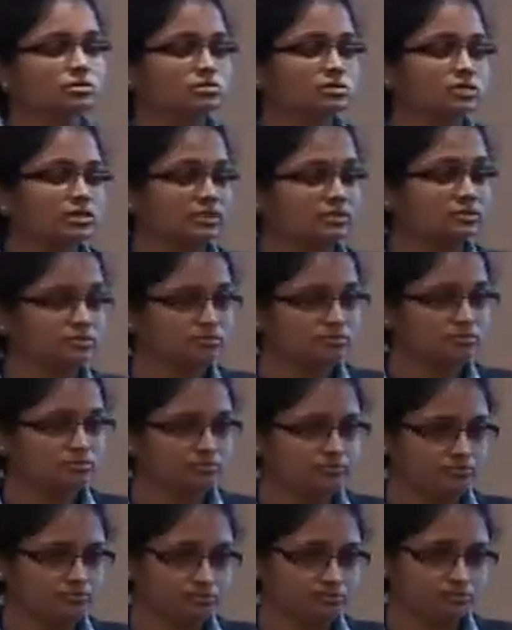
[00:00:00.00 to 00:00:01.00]
Then
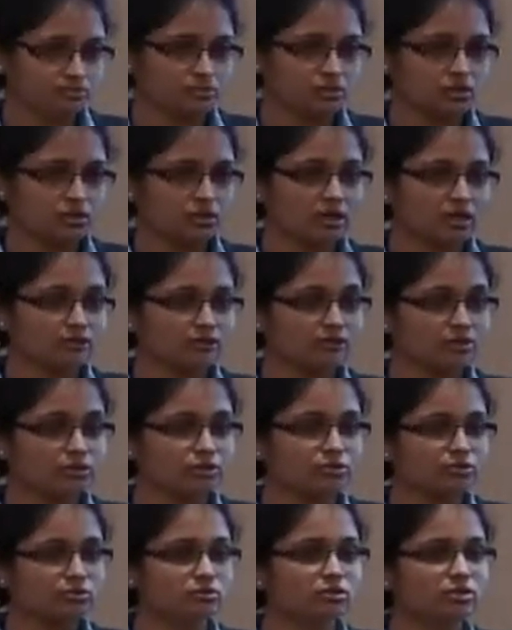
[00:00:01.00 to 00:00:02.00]
after,
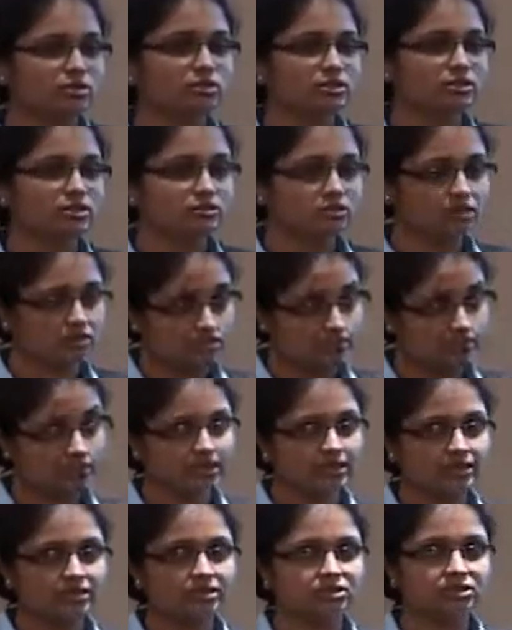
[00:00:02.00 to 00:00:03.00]
in our
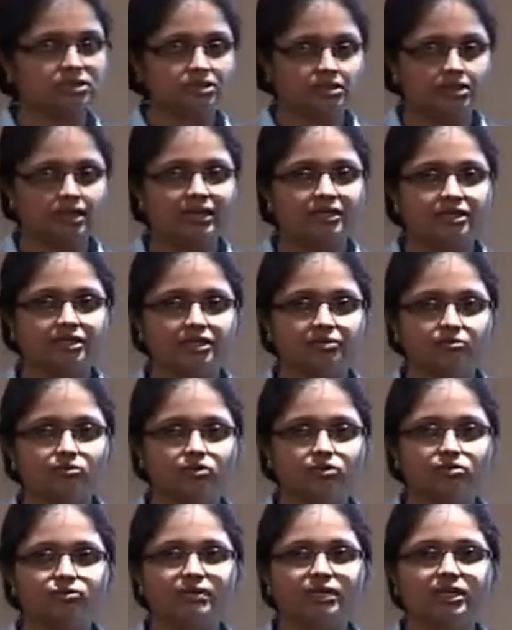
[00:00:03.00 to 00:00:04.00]
case at
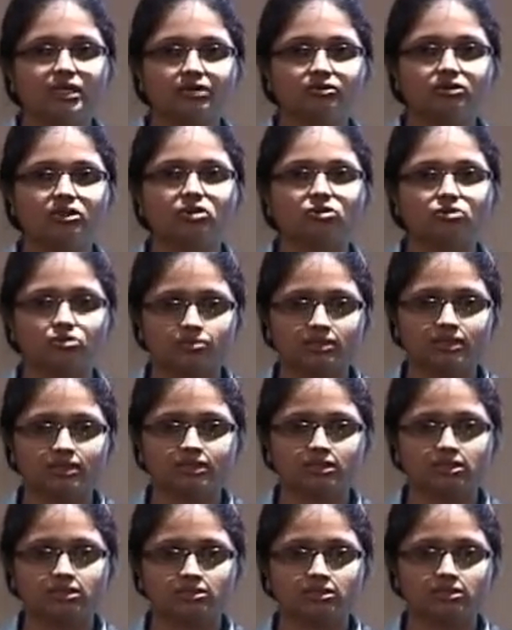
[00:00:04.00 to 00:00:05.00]
TIPCO, we have a
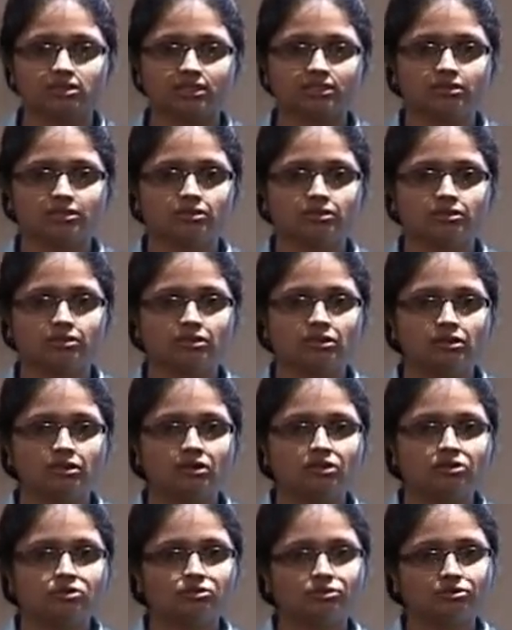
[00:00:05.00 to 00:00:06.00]
documentation site.
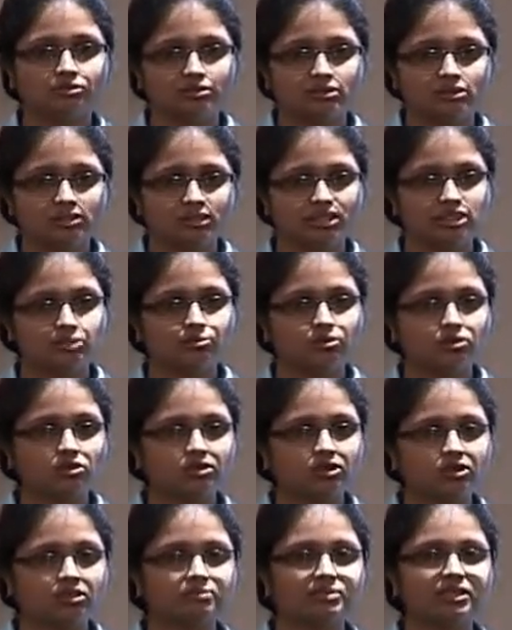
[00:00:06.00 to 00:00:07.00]
So this
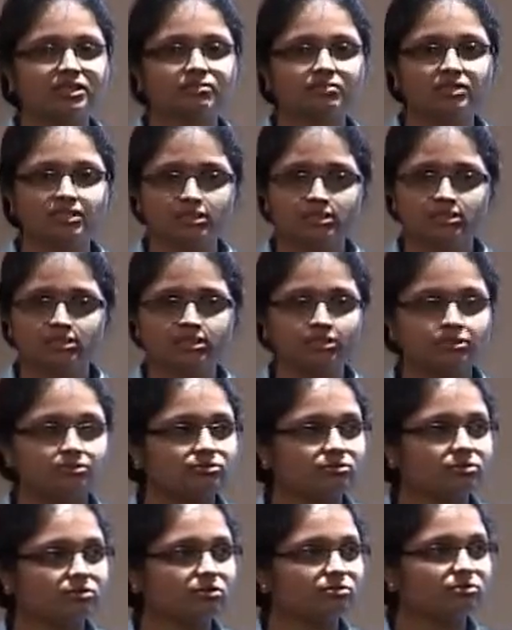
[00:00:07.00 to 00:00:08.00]
process became easy
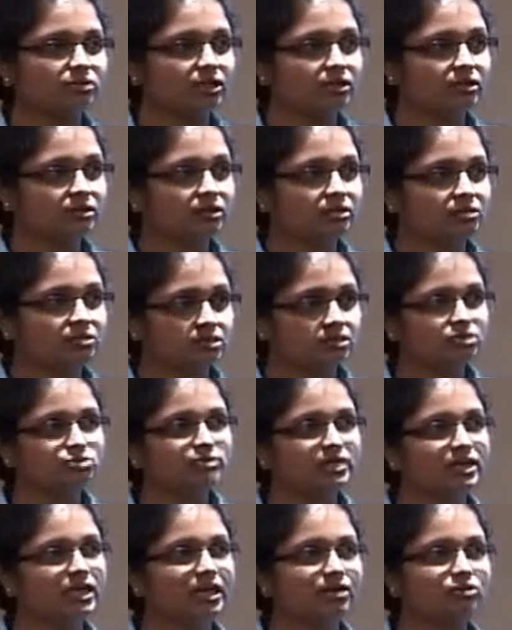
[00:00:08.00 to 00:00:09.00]
since
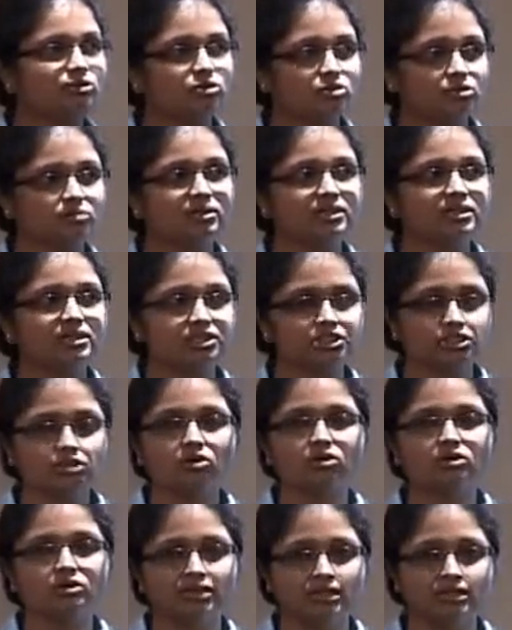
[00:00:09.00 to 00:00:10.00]
we have documentation
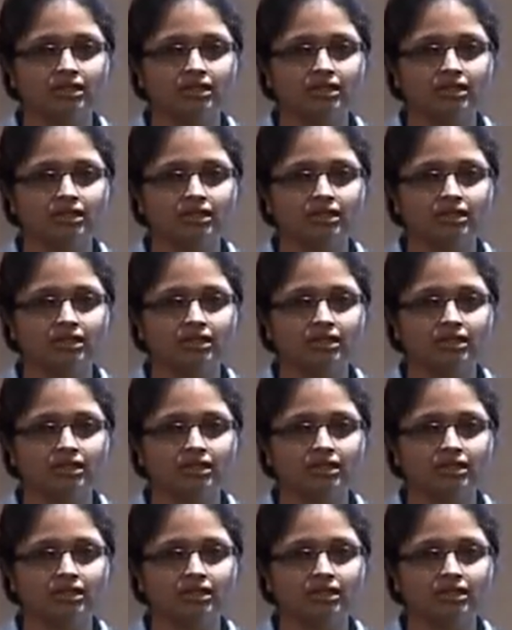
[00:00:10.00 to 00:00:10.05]
online